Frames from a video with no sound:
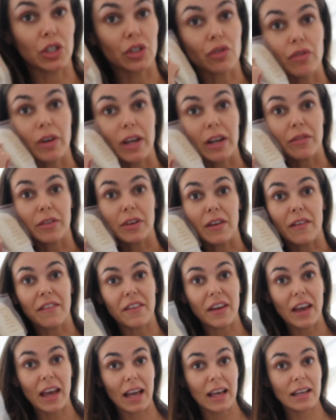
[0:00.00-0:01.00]
is great for your
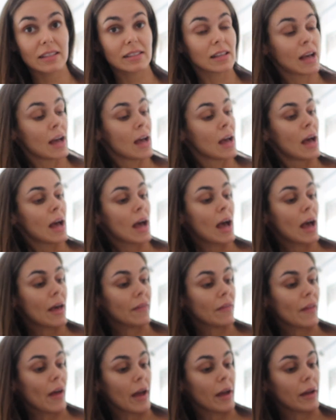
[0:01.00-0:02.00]
face,
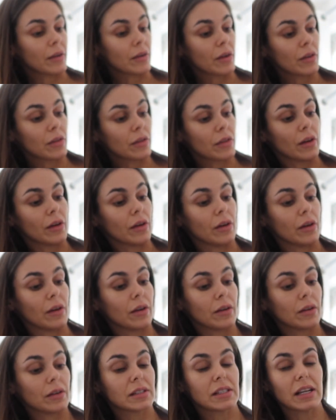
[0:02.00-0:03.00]
and then the
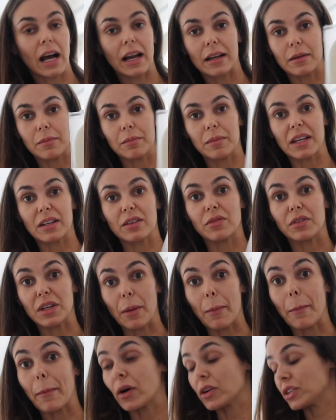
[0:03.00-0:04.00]
tanning mitt for
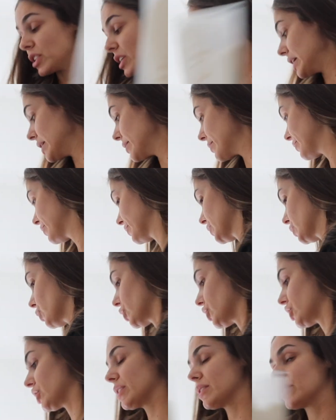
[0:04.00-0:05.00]
your body,
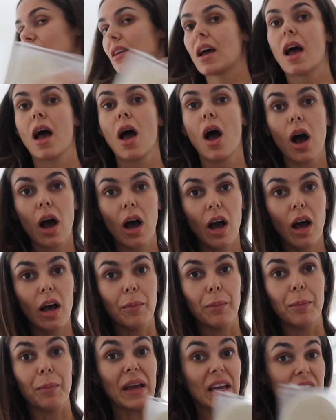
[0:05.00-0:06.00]
which is a
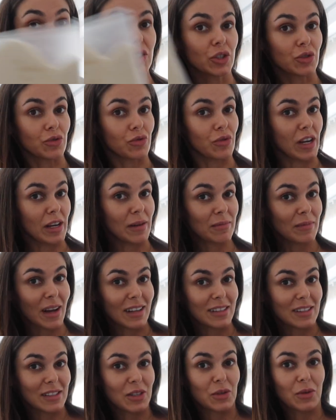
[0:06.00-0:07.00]
beige dream.
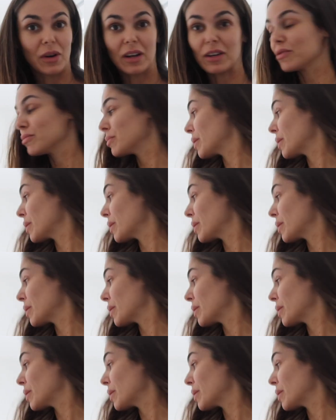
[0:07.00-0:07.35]
As you know, I love